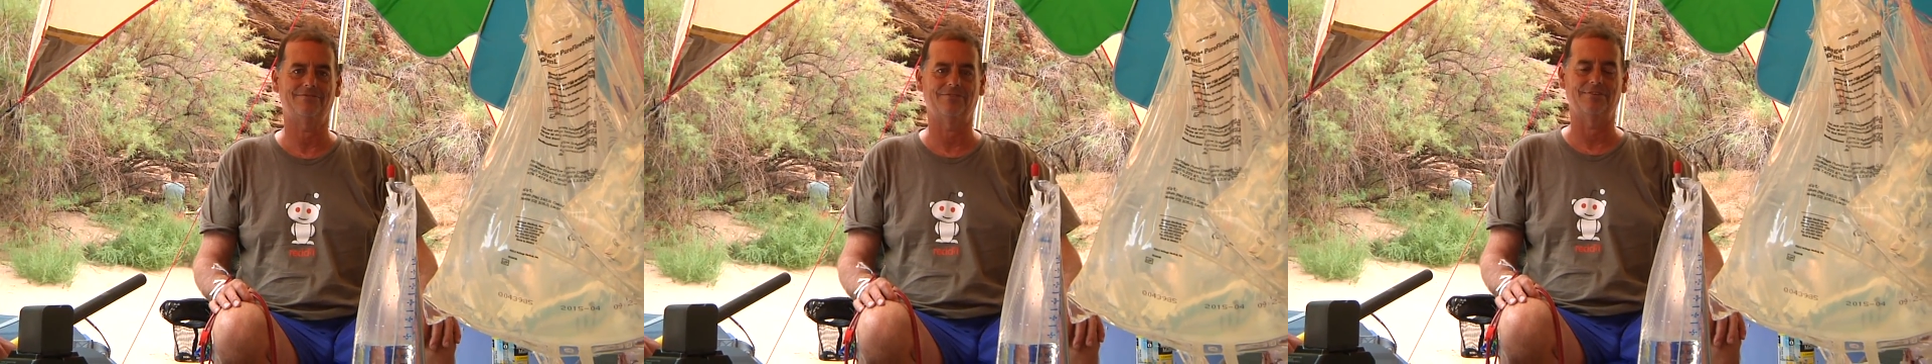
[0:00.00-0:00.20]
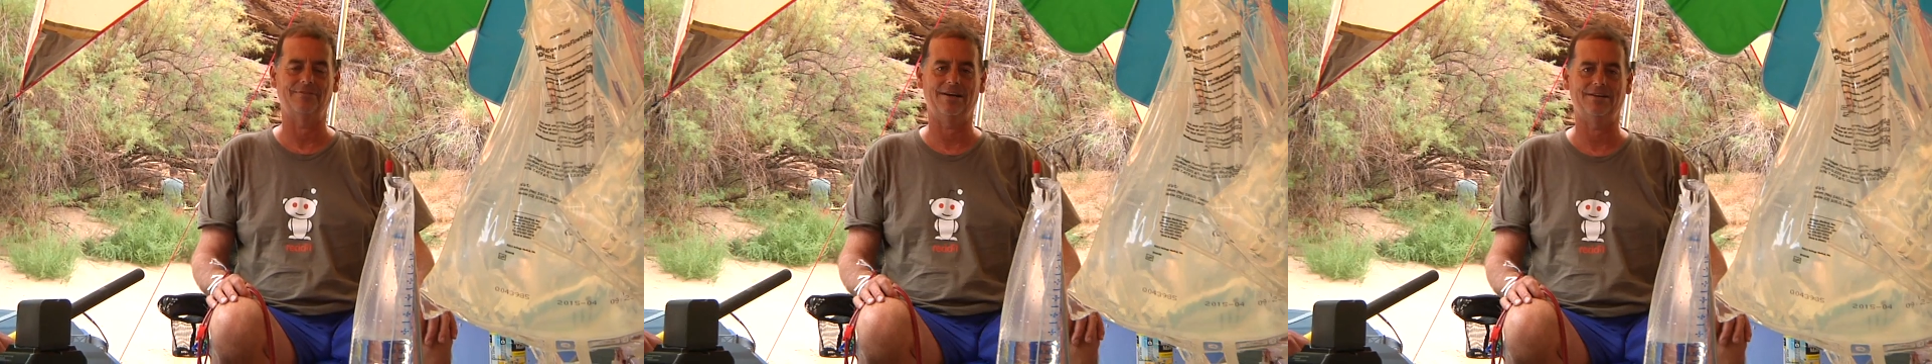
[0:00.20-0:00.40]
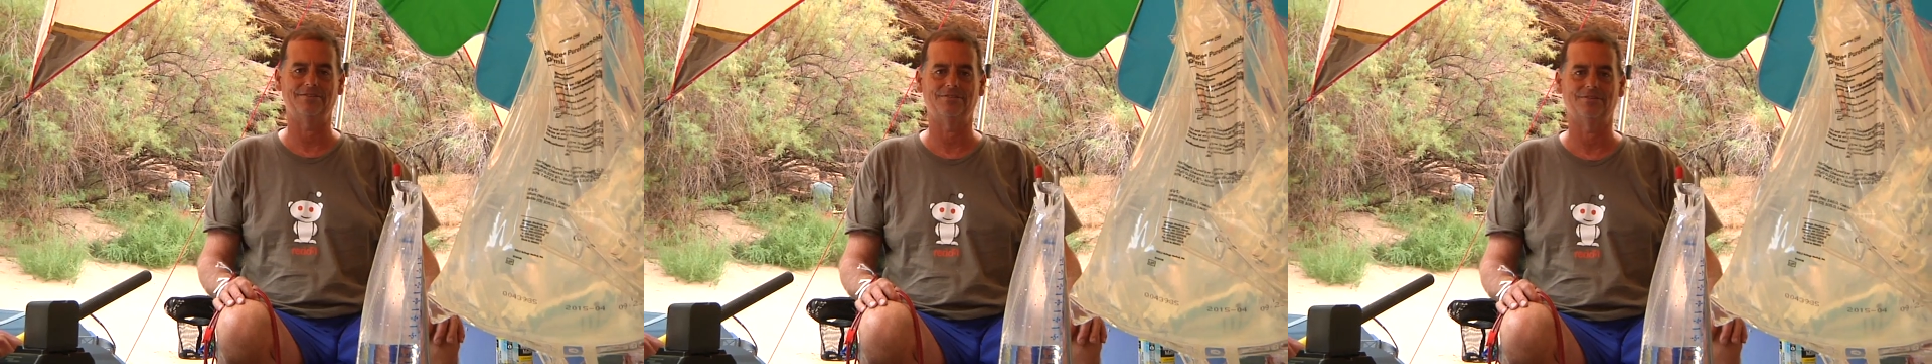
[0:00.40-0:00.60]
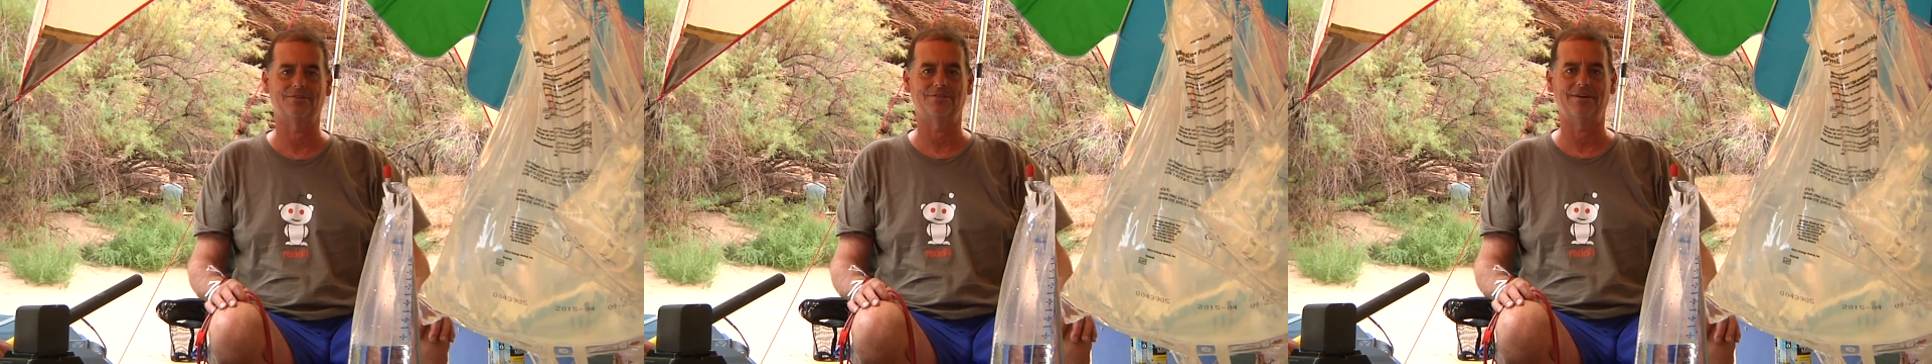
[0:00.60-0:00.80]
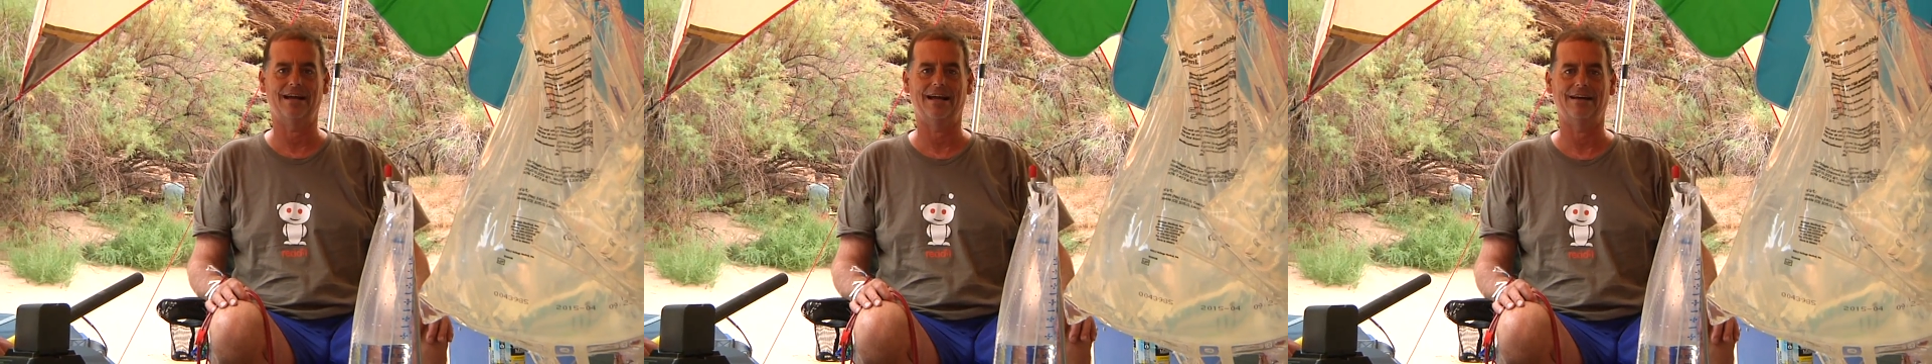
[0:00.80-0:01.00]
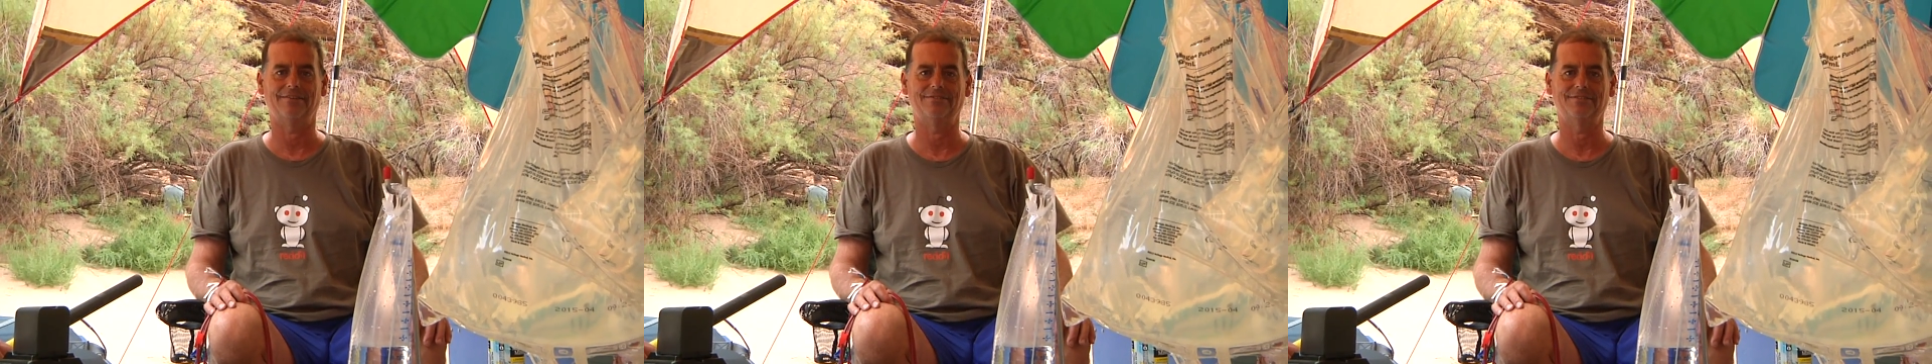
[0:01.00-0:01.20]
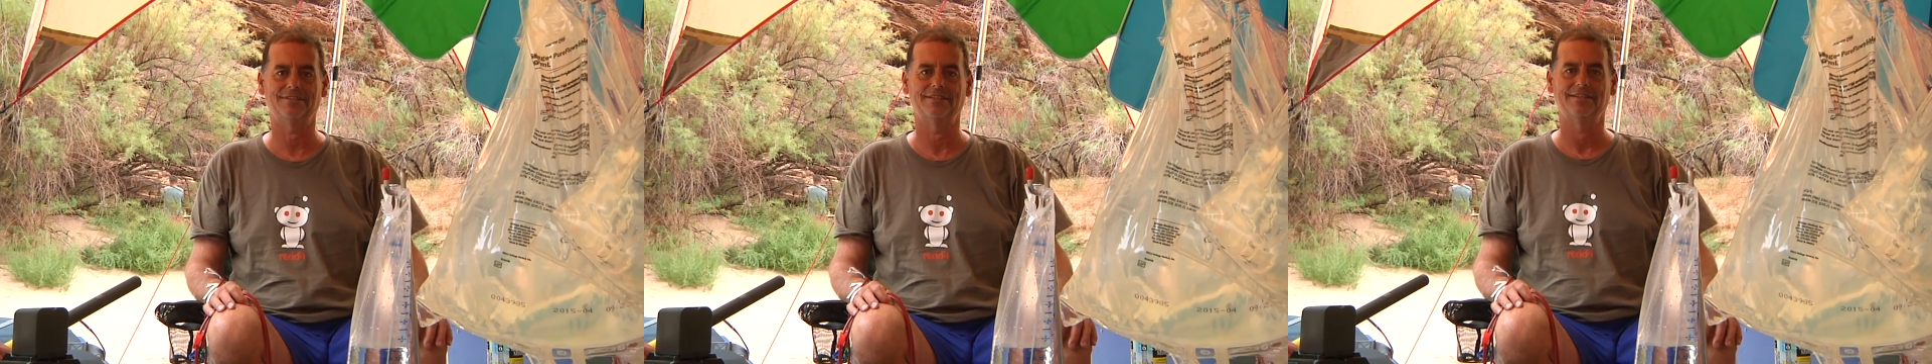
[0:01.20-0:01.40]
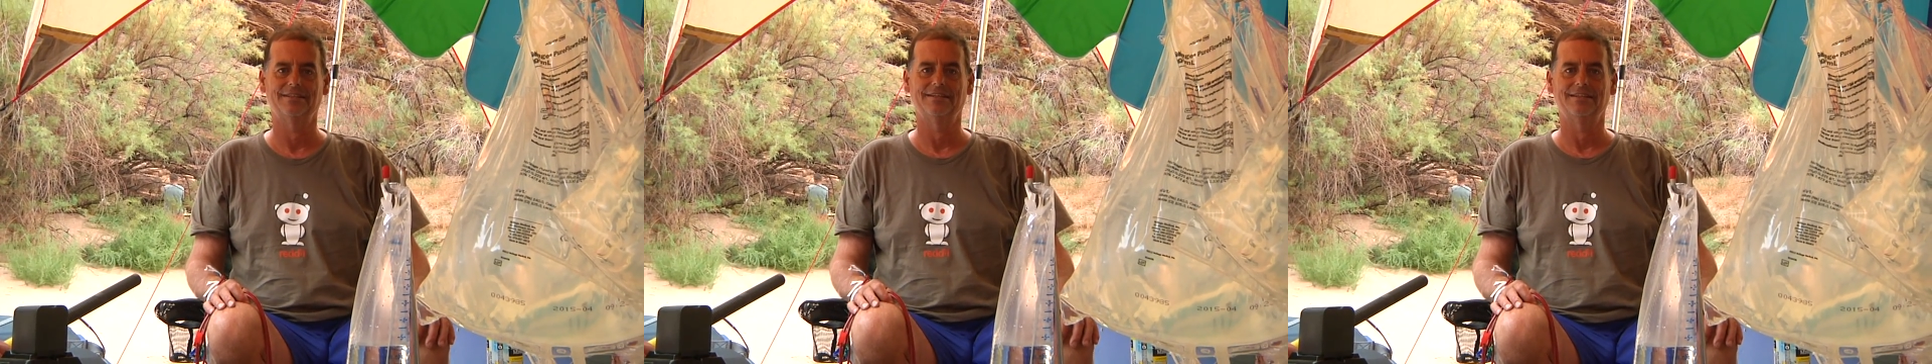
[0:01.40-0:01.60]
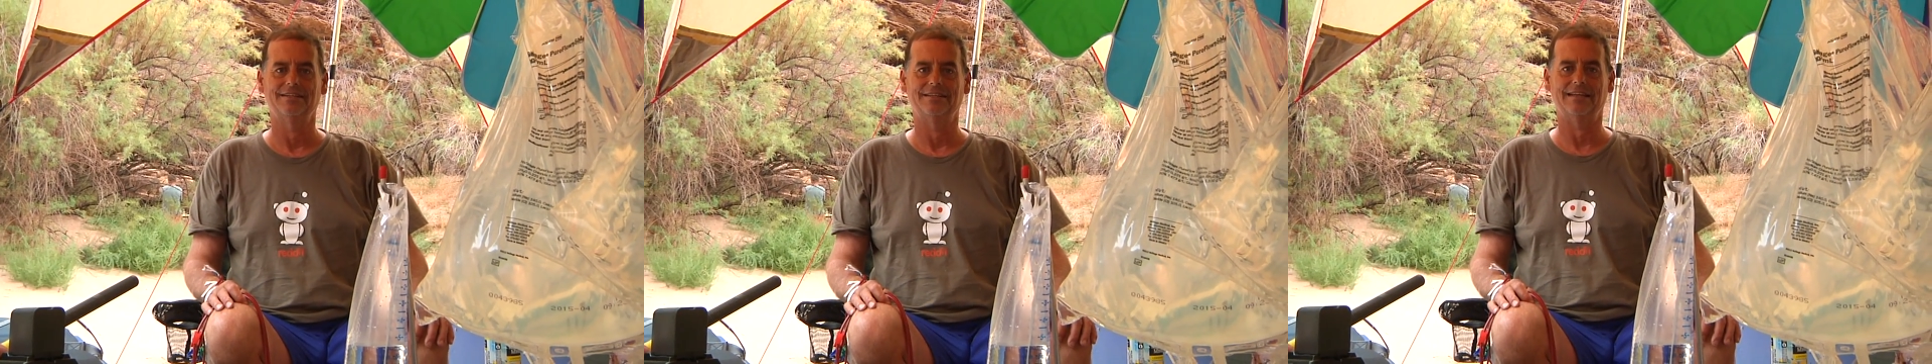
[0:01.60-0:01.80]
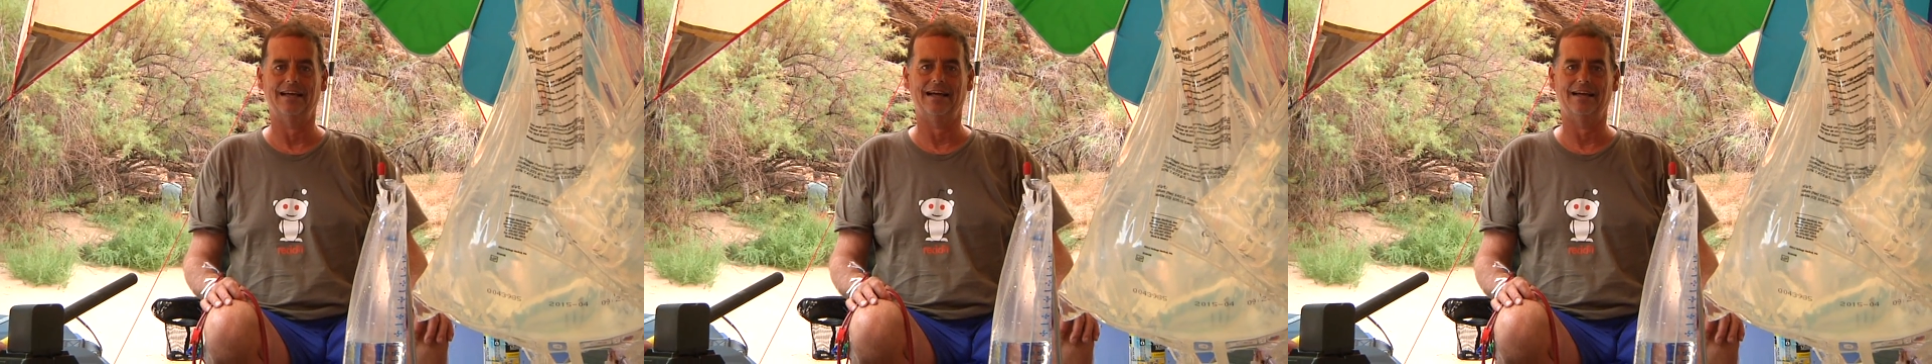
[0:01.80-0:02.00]
from Arizona Raft
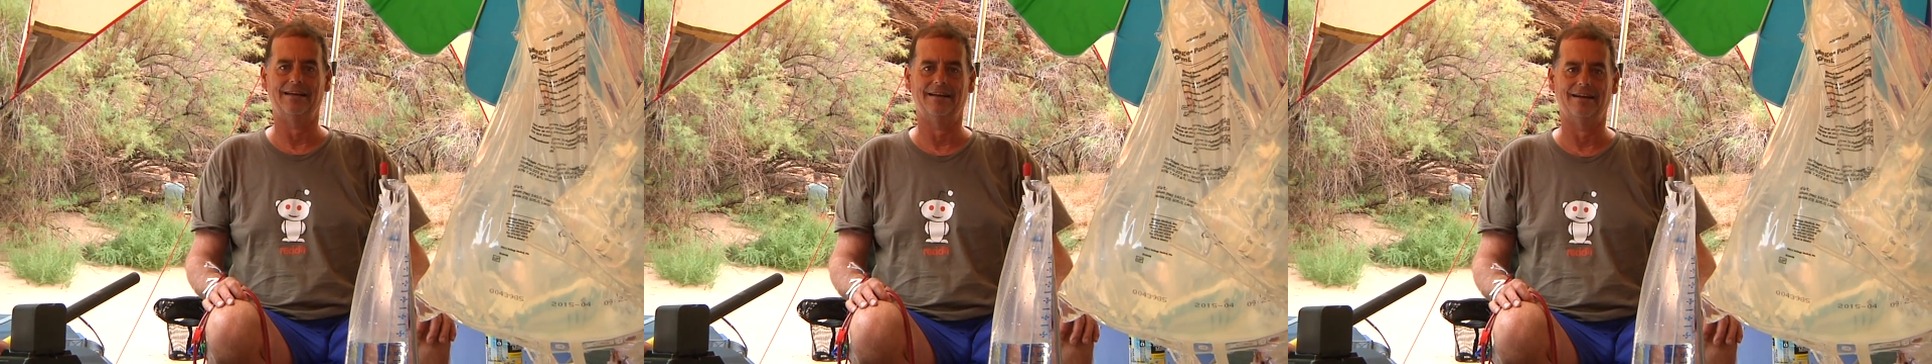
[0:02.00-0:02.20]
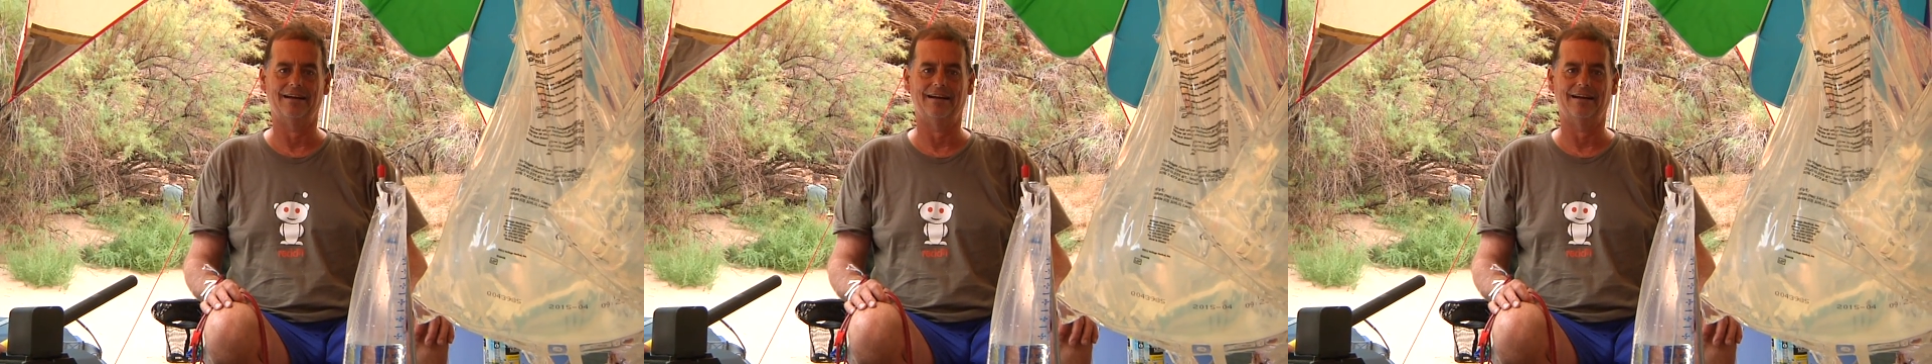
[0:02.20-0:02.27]
that